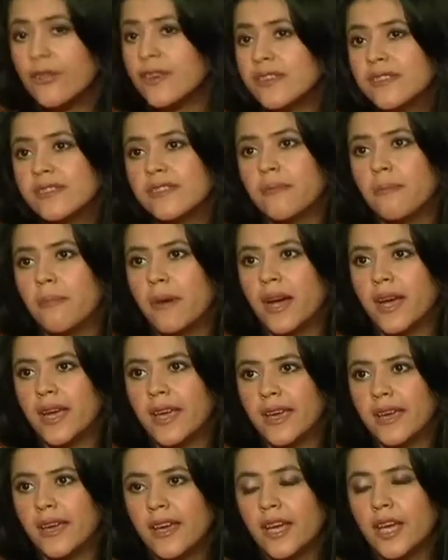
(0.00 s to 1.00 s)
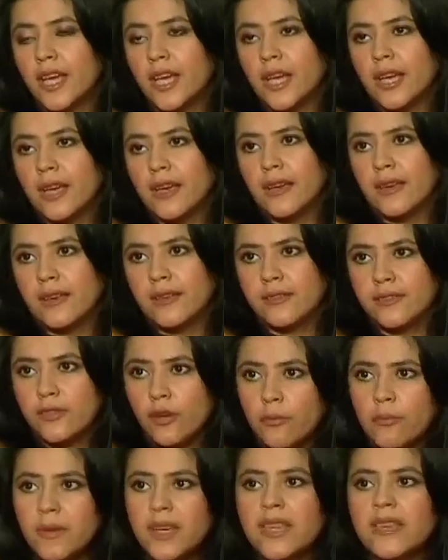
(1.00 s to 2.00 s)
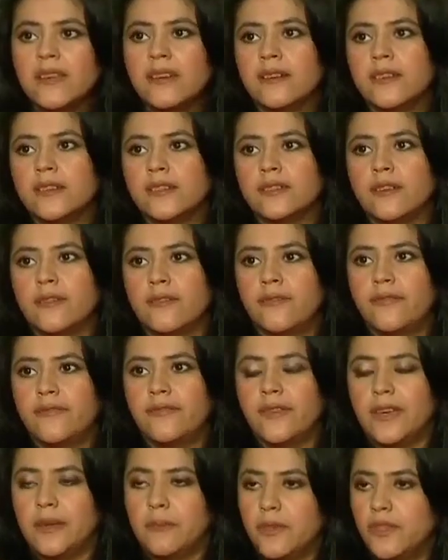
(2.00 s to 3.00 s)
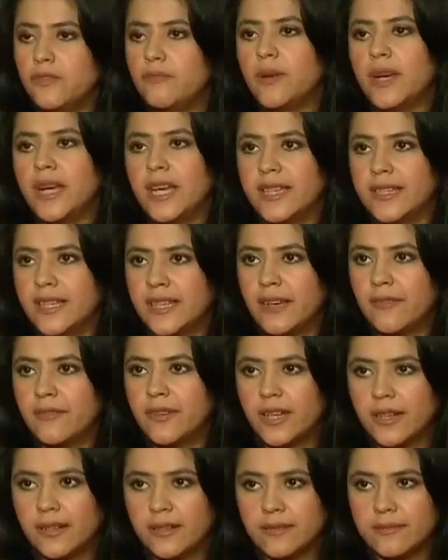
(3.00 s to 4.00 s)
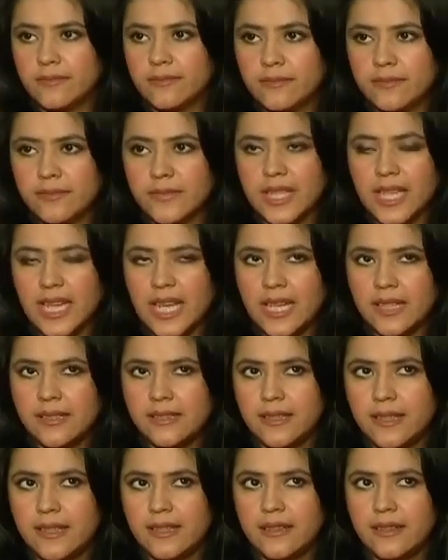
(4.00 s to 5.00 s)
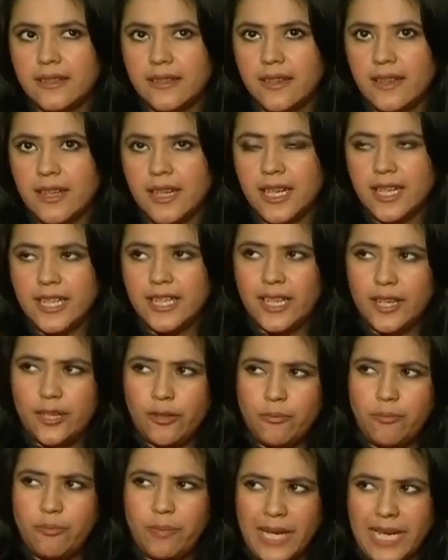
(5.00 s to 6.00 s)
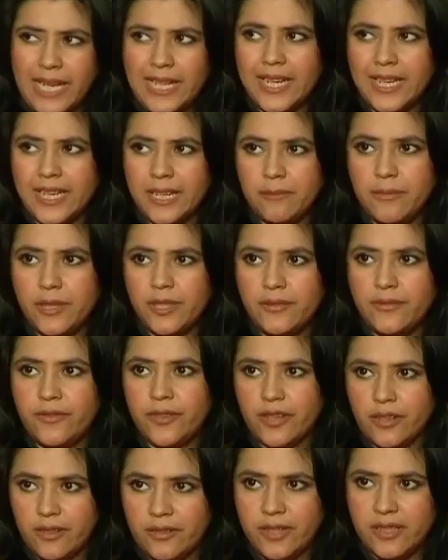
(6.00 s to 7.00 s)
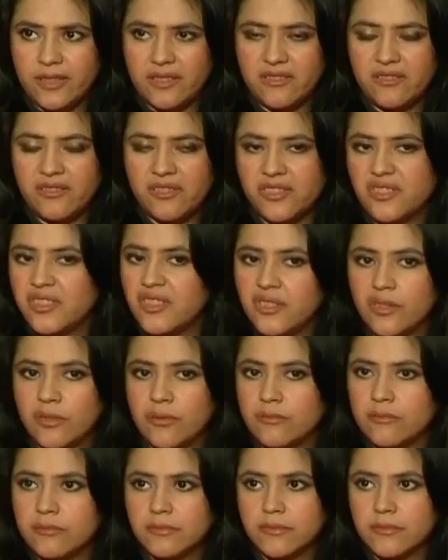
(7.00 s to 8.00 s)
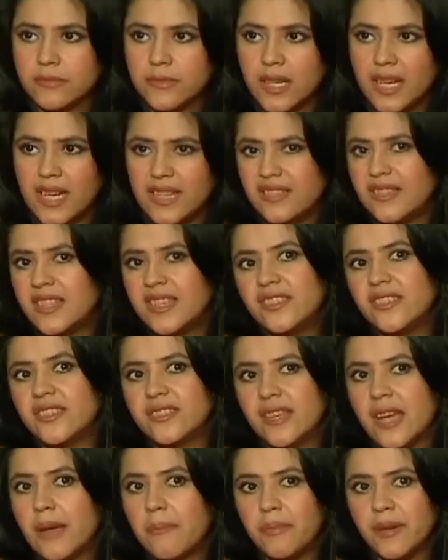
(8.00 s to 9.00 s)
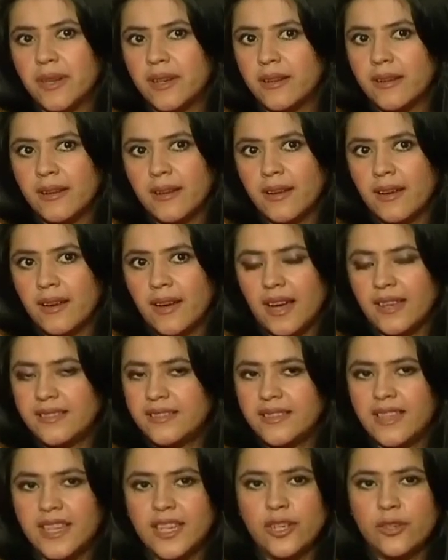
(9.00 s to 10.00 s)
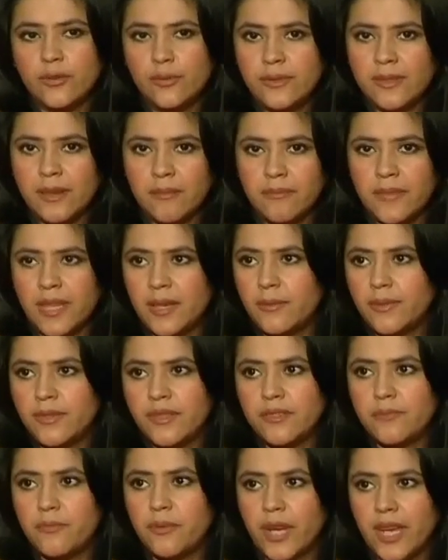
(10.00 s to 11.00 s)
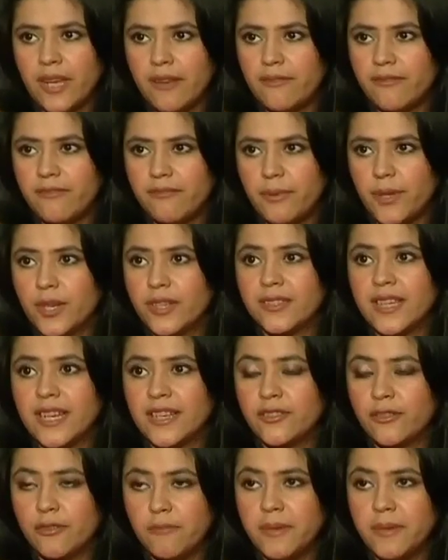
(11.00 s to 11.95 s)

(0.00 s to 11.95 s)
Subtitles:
risk my so many years of image building that I've done. I said, did you build that image for a reason? She said, no. I said, it just happened. I said, then do something which is brave, because that